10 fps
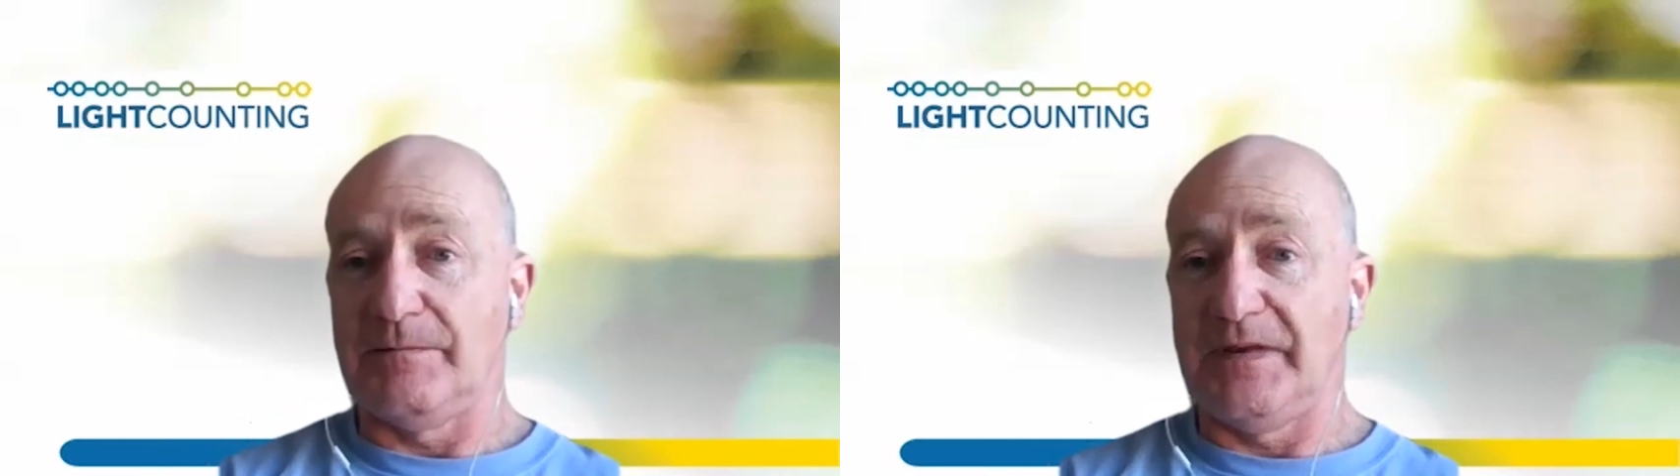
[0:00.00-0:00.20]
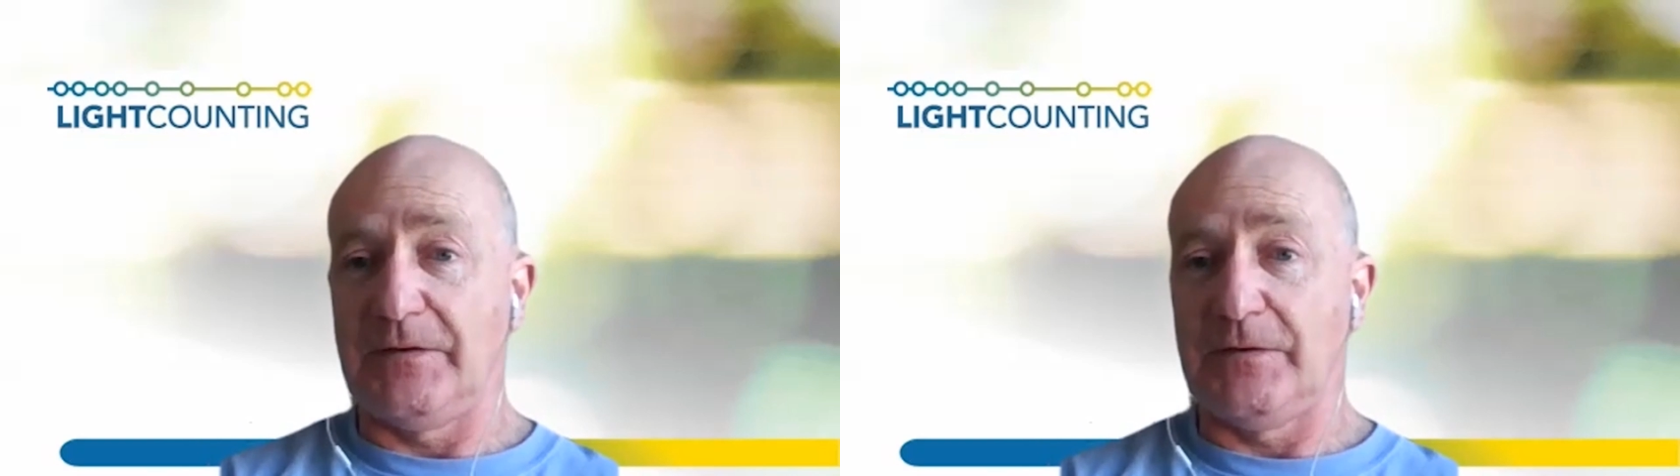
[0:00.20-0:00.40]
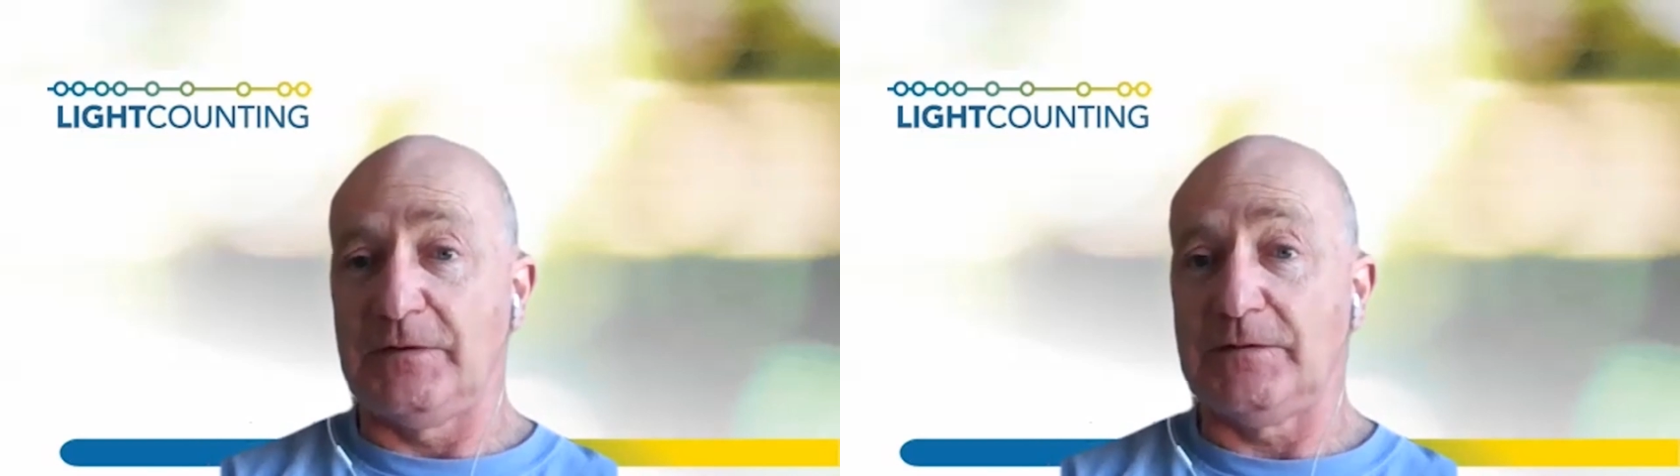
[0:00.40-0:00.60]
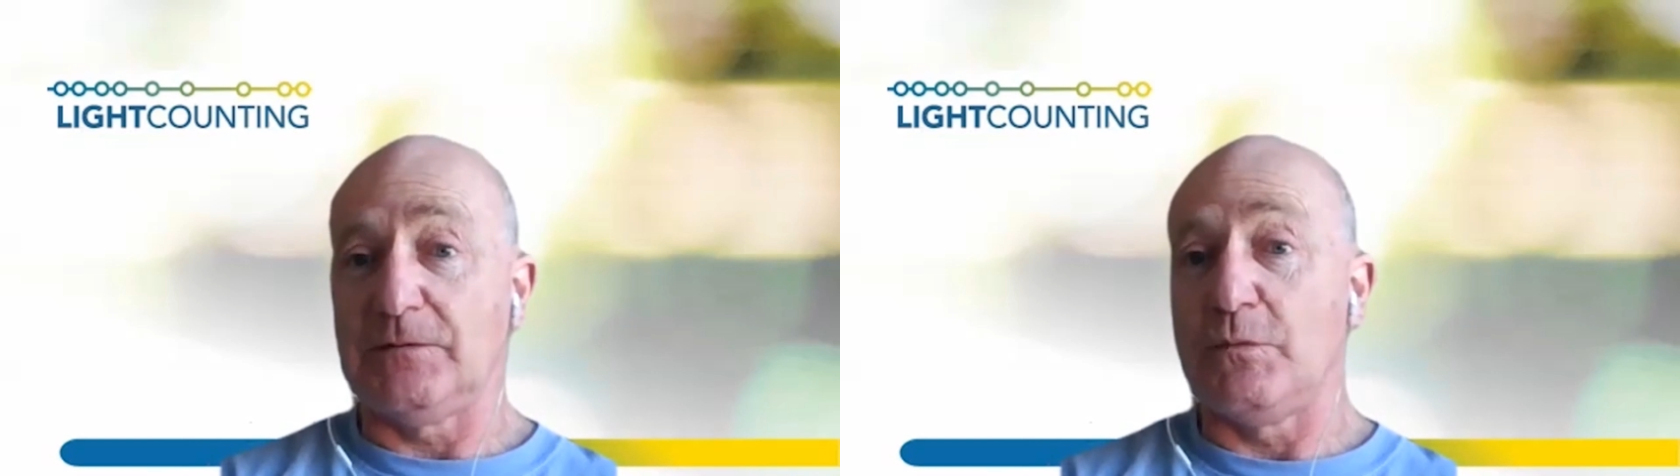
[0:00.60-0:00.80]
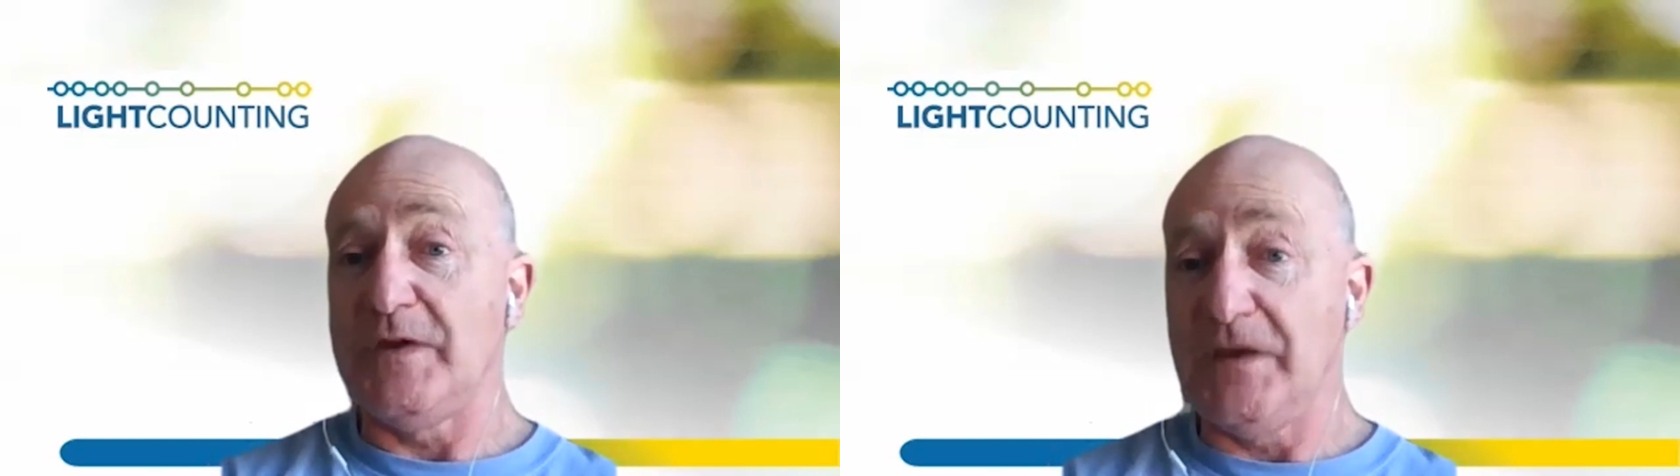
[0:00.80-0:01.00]
because
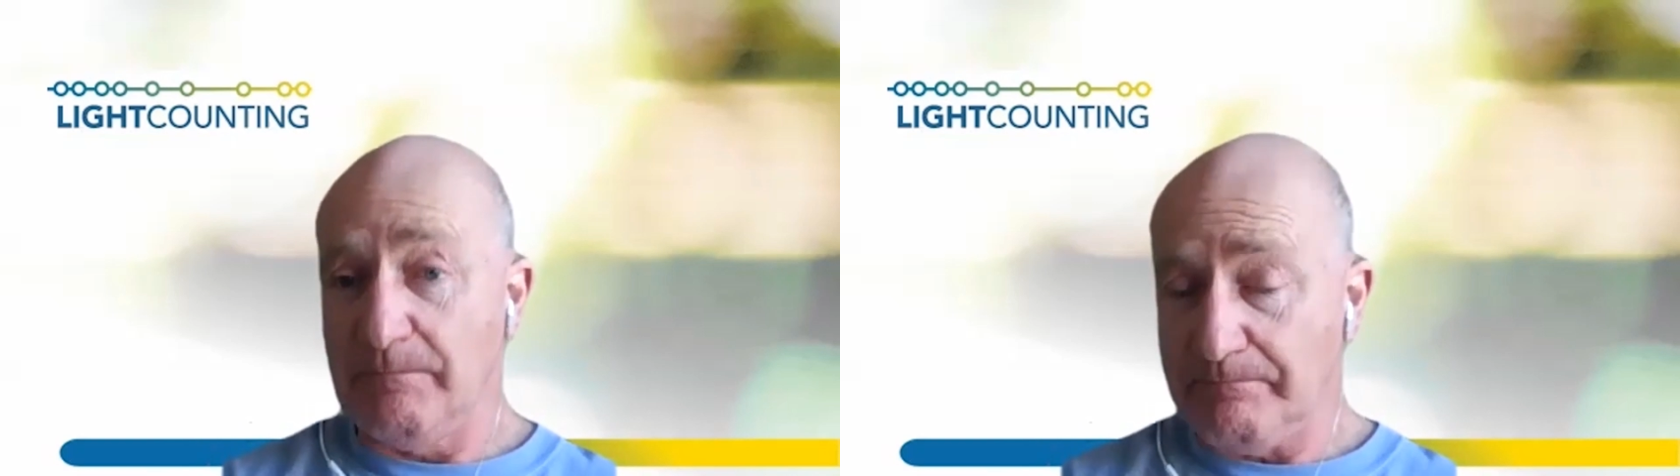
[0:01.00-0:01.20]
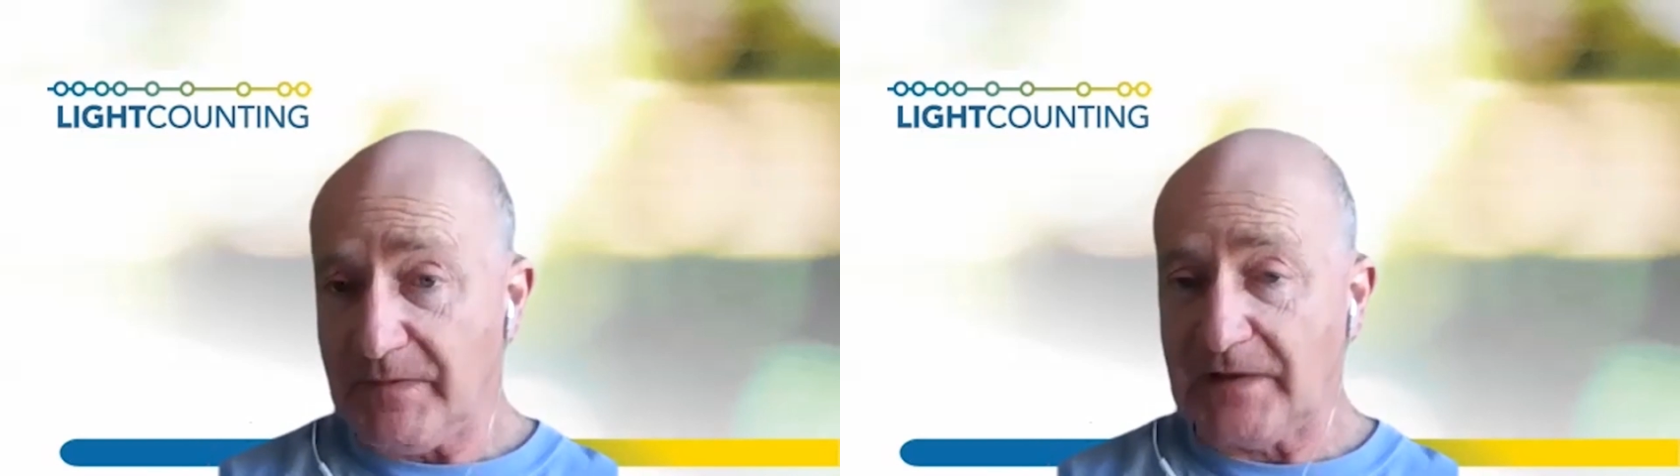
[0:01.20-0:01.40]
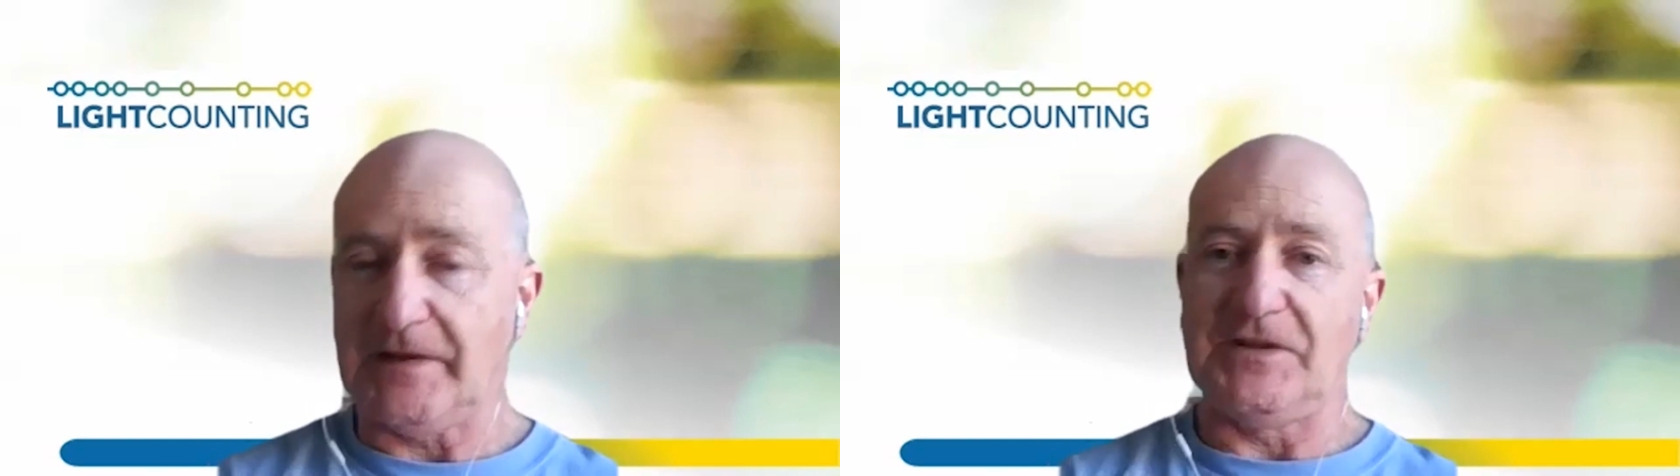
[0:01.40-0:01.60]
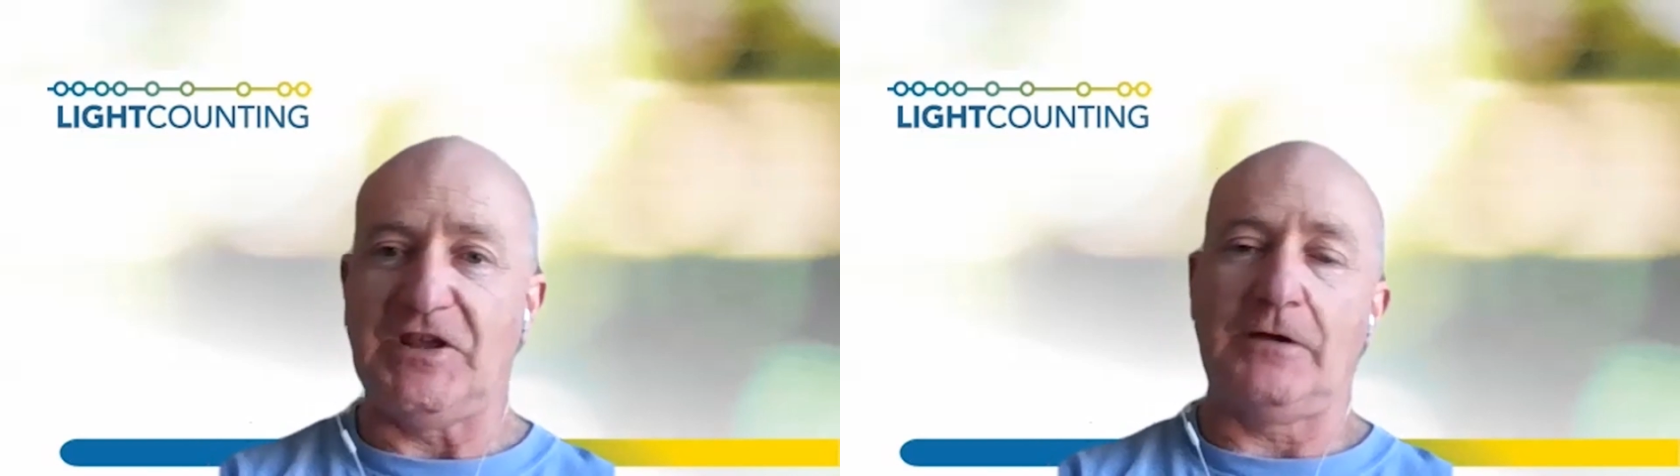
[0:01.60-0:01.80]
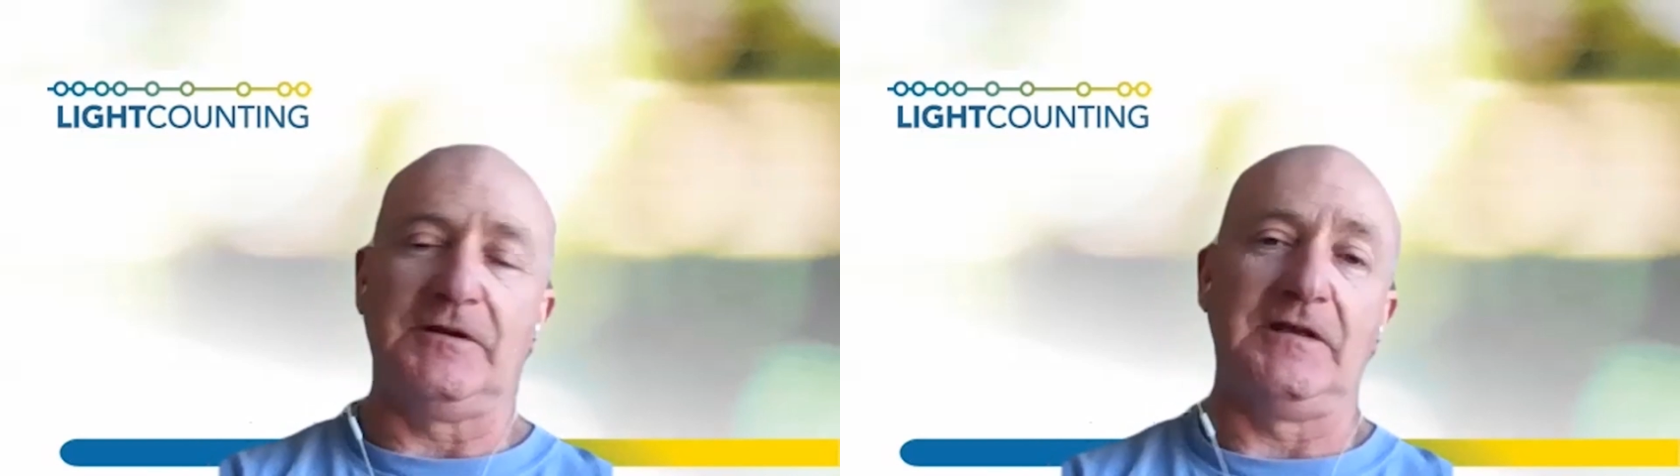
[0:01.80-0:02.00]
we at
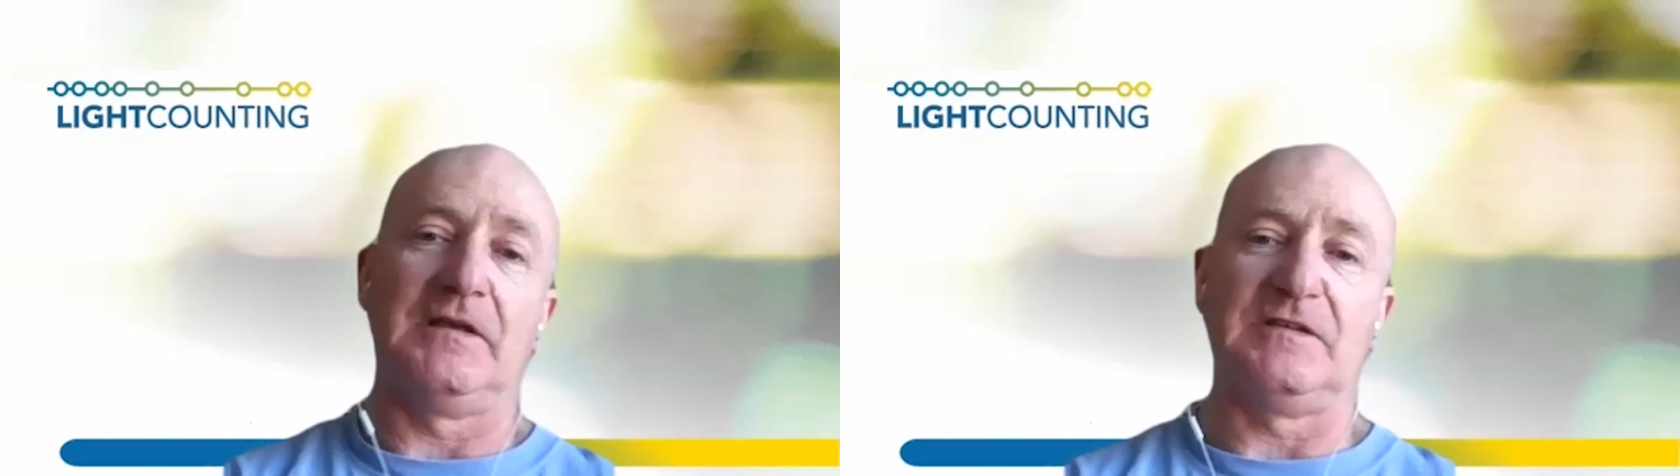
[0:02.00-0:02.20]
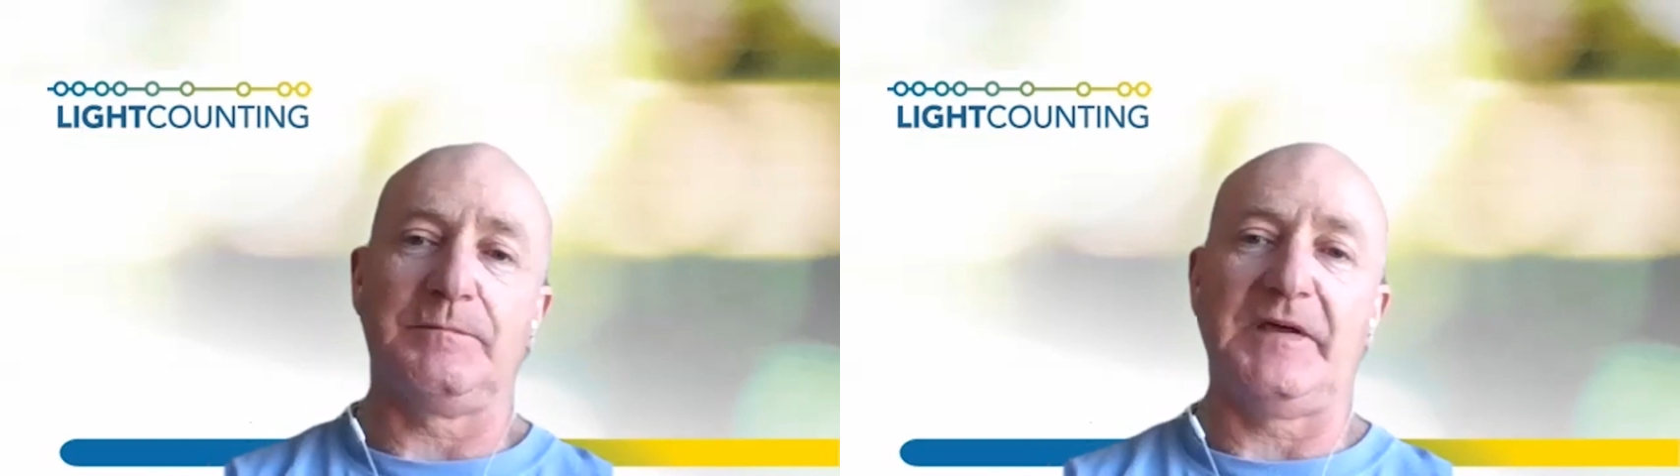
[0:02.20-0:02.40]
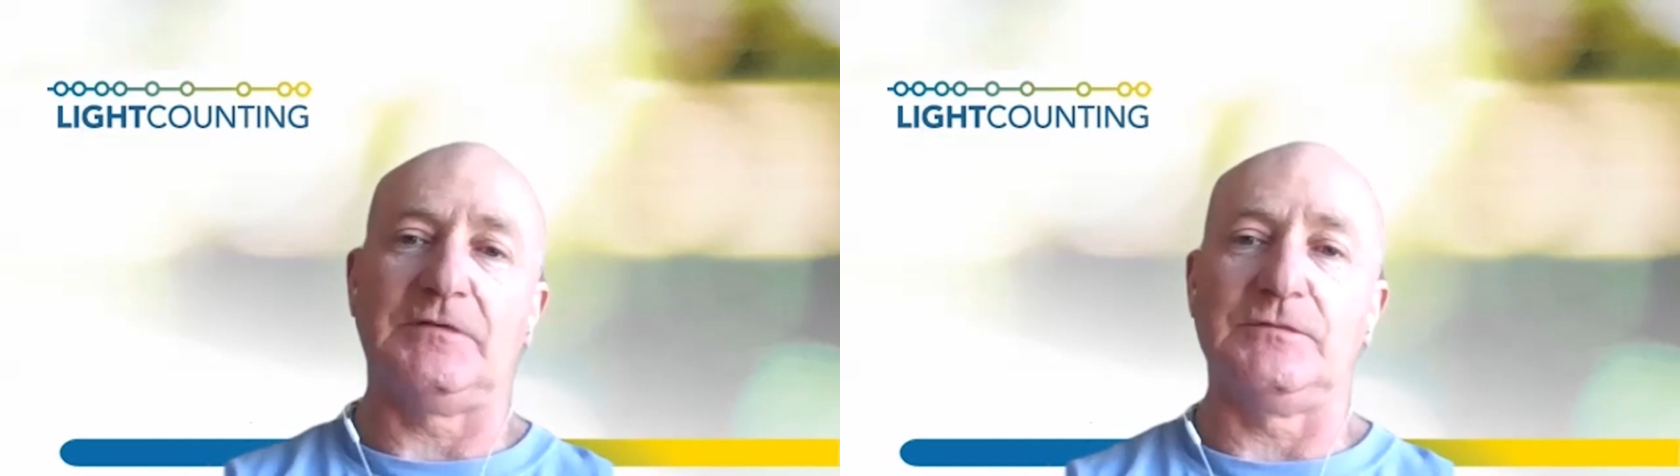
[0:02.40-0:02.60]
LightCounting expect